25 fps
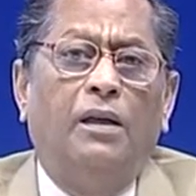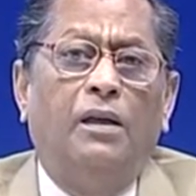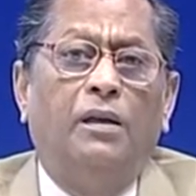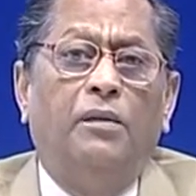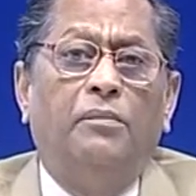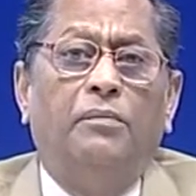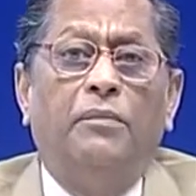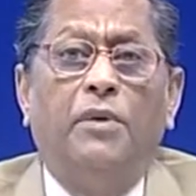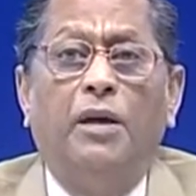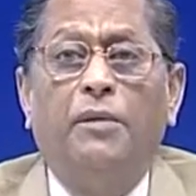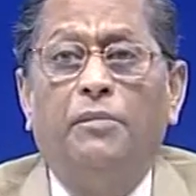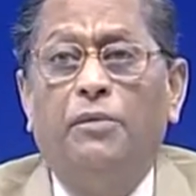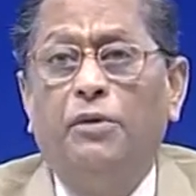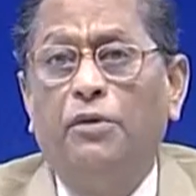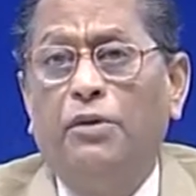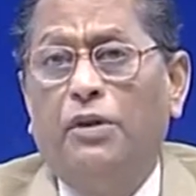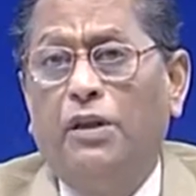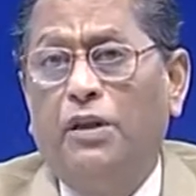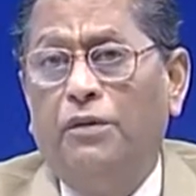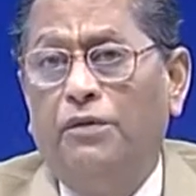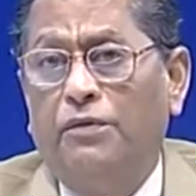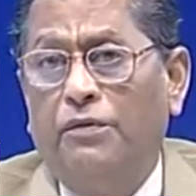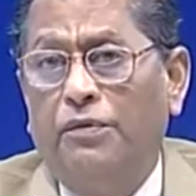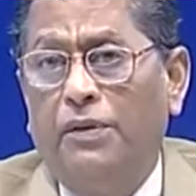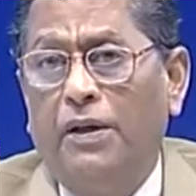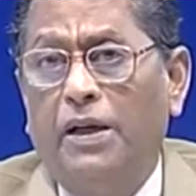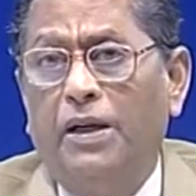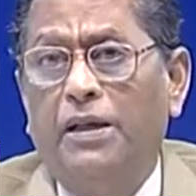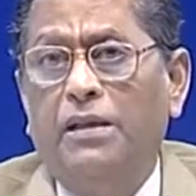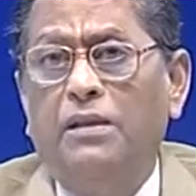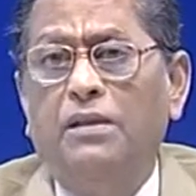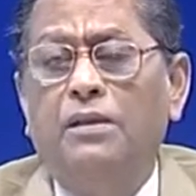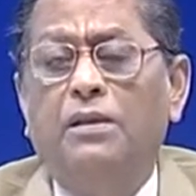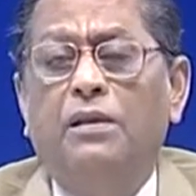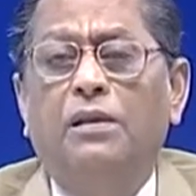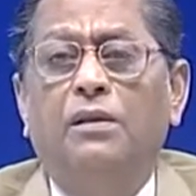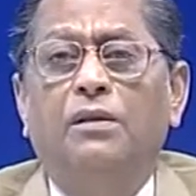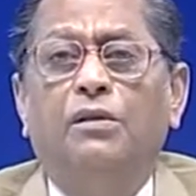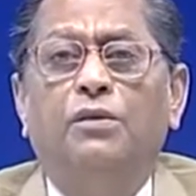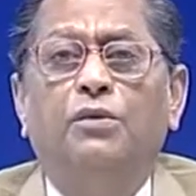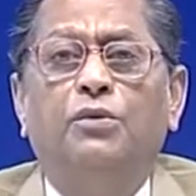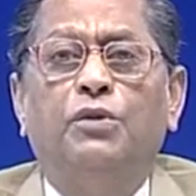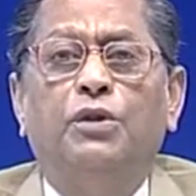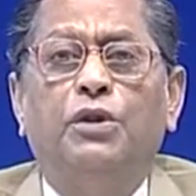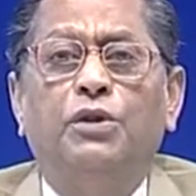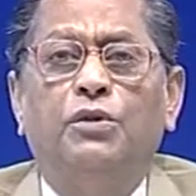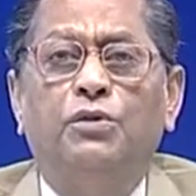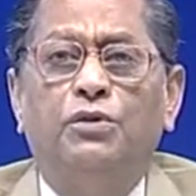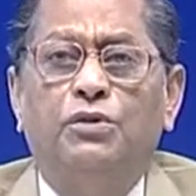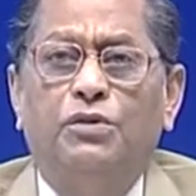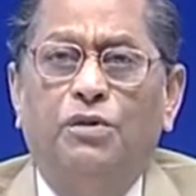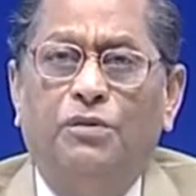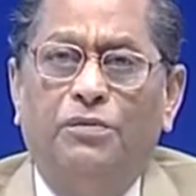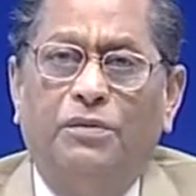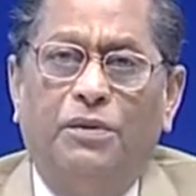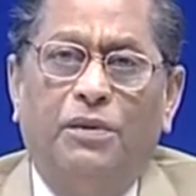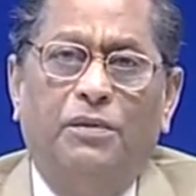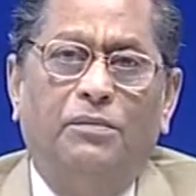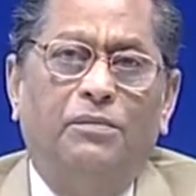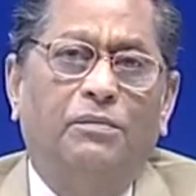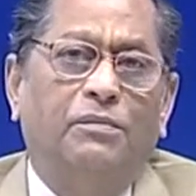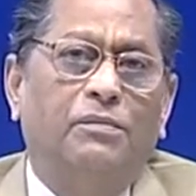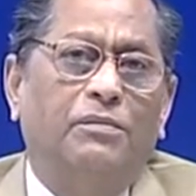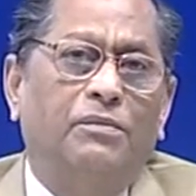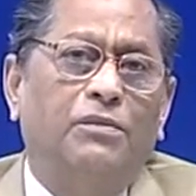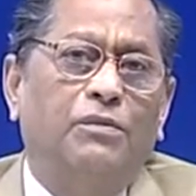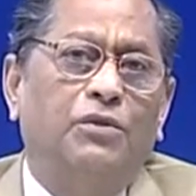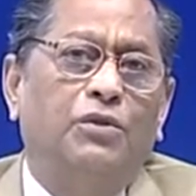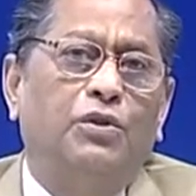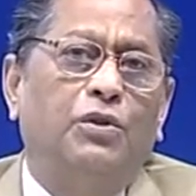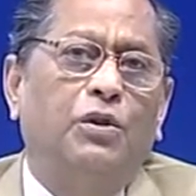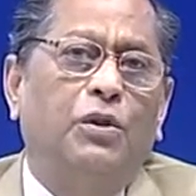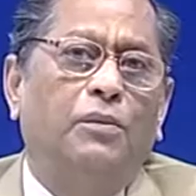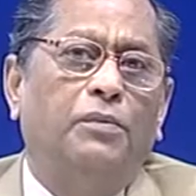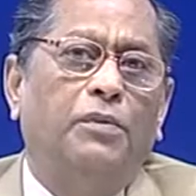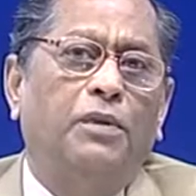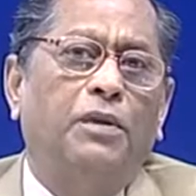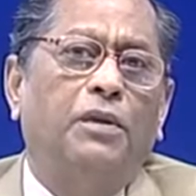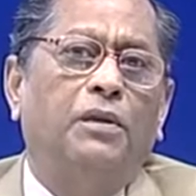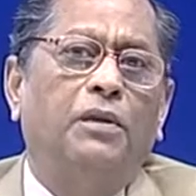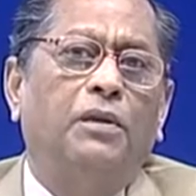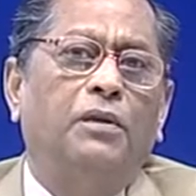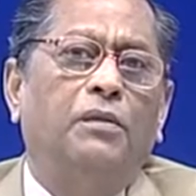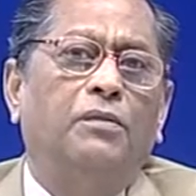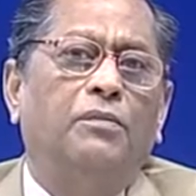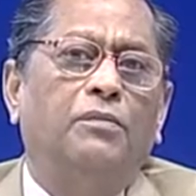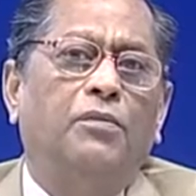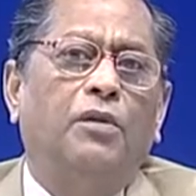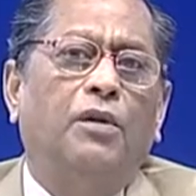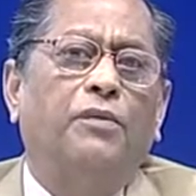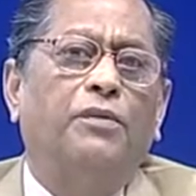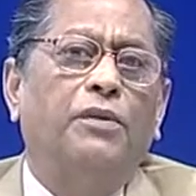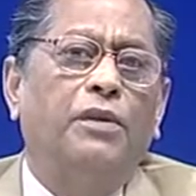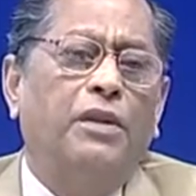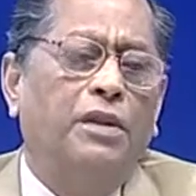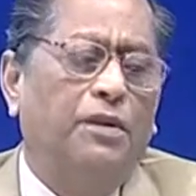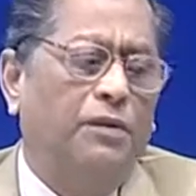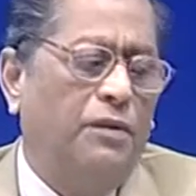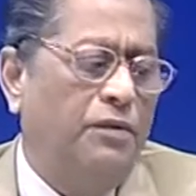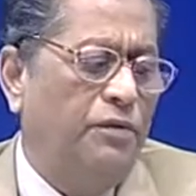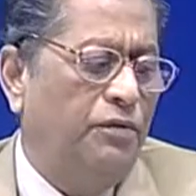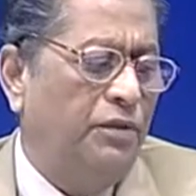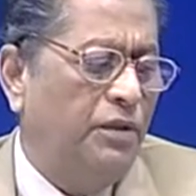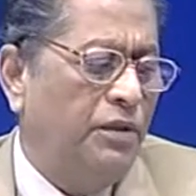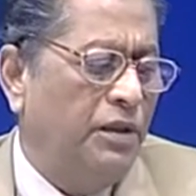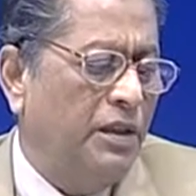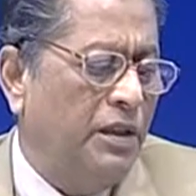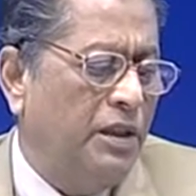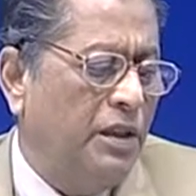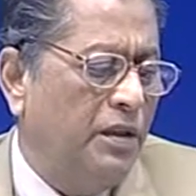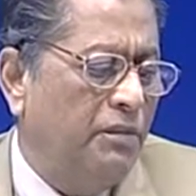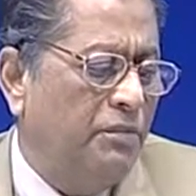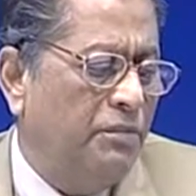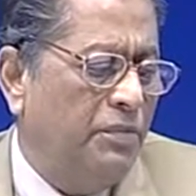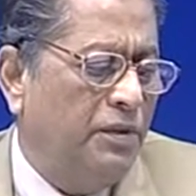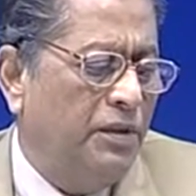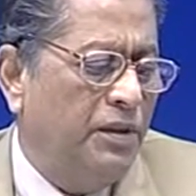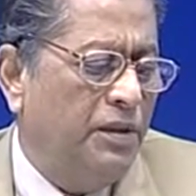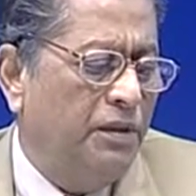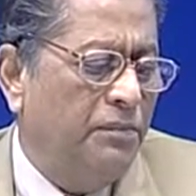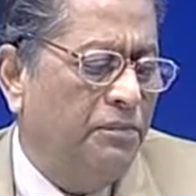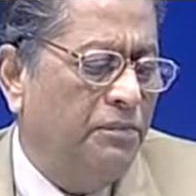Maybe we can find good use of them, which will be profitable for the company.